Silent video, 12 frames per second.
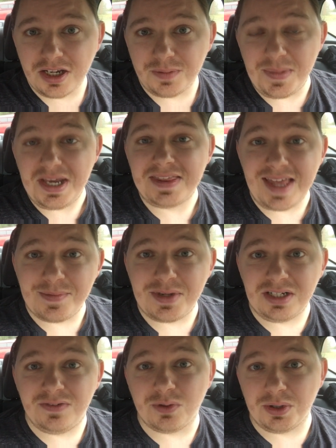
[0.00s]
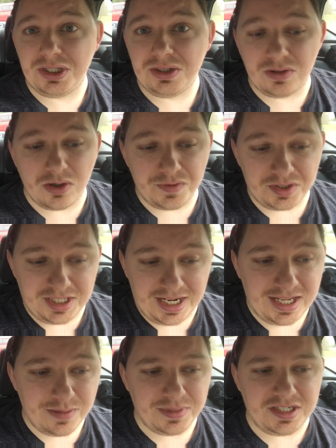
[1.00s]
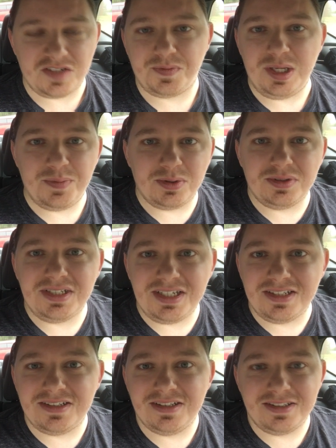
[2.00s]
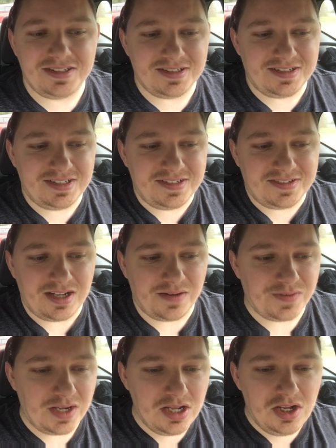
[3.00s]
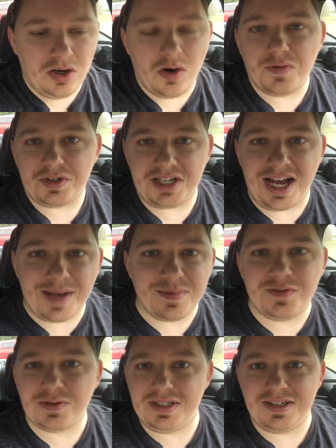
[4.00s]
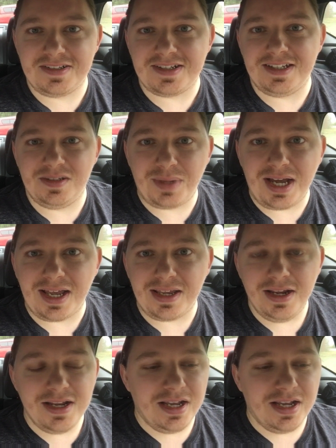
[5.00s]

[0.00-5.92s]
make that money for you over time because people need to see stuff over time before they decide to buy.